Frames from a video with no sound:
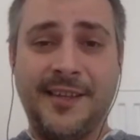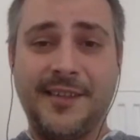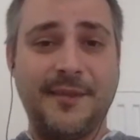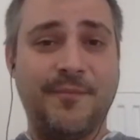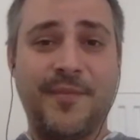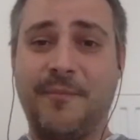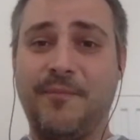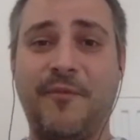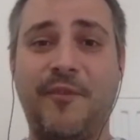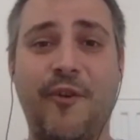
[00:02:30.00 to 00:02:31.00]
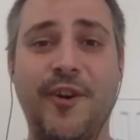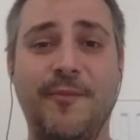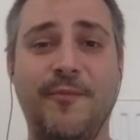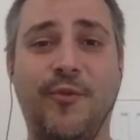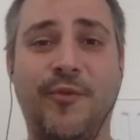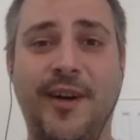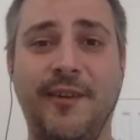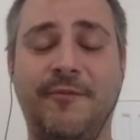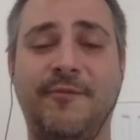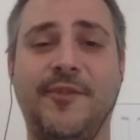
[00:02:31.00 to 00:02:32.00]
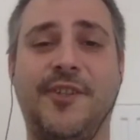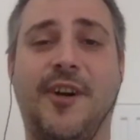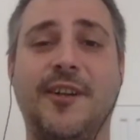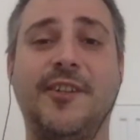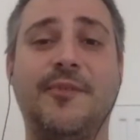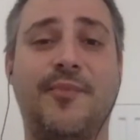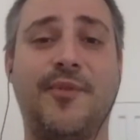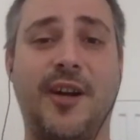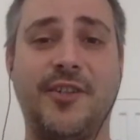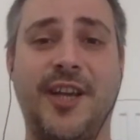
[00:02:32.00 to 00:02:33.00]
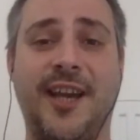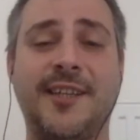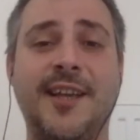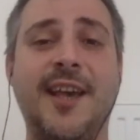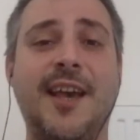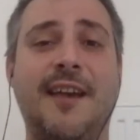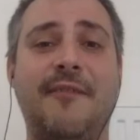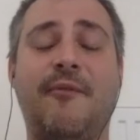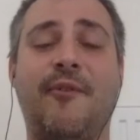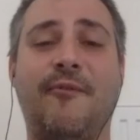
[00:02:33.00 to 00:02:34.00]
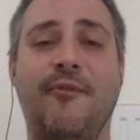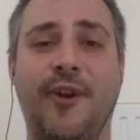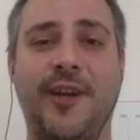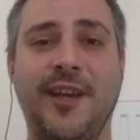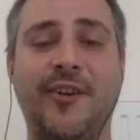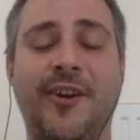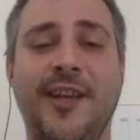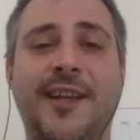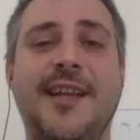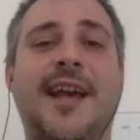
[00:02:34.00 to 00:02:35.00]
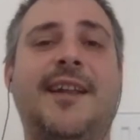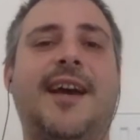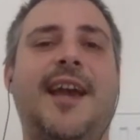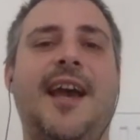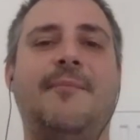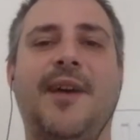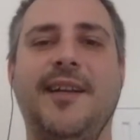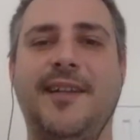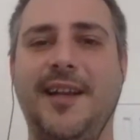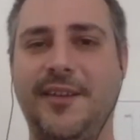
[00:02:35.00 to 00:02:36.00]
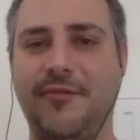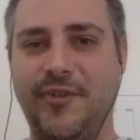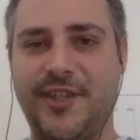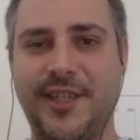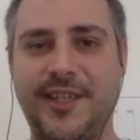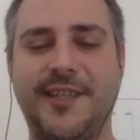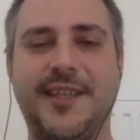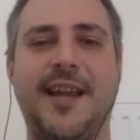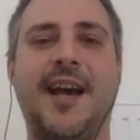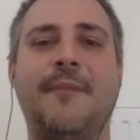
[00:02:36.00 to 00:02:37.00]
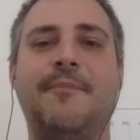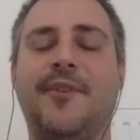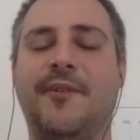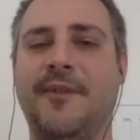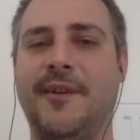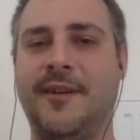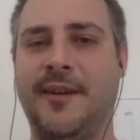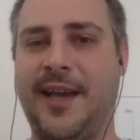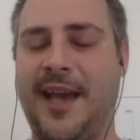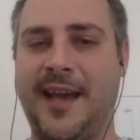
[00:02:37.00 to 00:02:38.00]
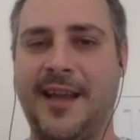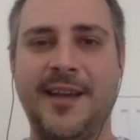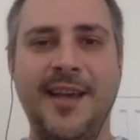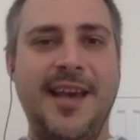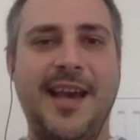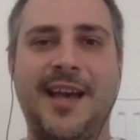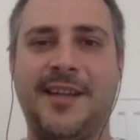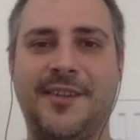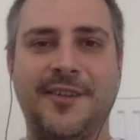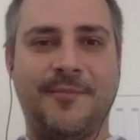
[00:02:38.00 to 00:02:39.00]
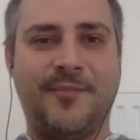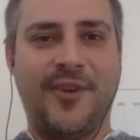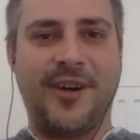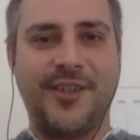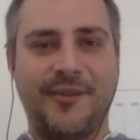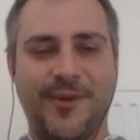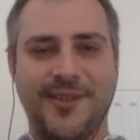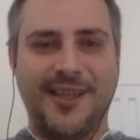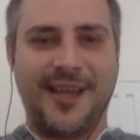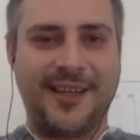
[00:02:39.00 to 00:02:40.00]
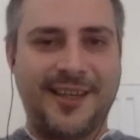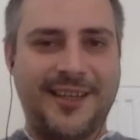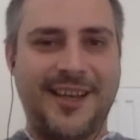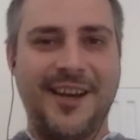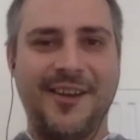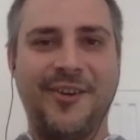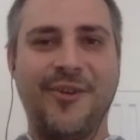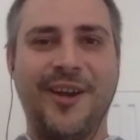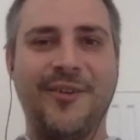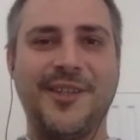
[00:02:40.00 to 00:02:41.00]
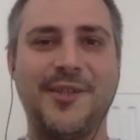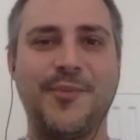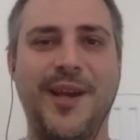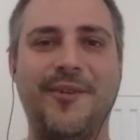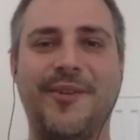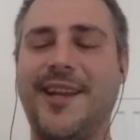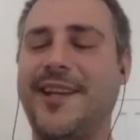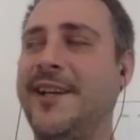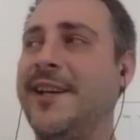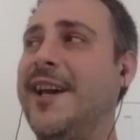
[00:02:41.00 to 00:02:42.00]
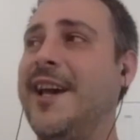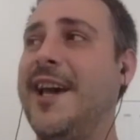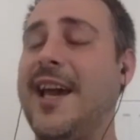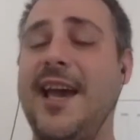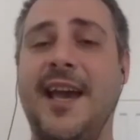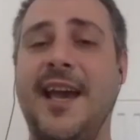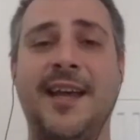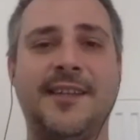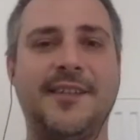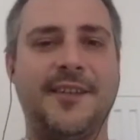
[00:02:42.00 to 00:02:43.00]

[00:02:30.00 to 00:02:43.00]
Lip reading: but we were already started the project, and we were working on it, and I had my daily routine set up, and the project was like kind of going on its way already. And